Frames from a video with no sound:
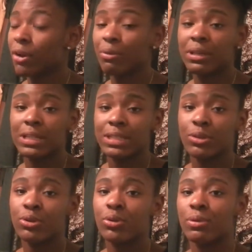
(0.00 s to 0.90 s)
reading that
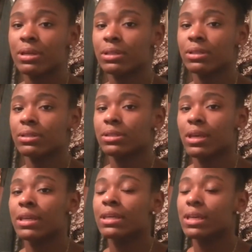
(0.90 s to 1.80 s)
title correctly,
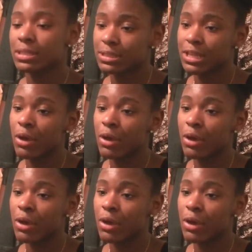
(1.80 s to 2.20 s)
and yes,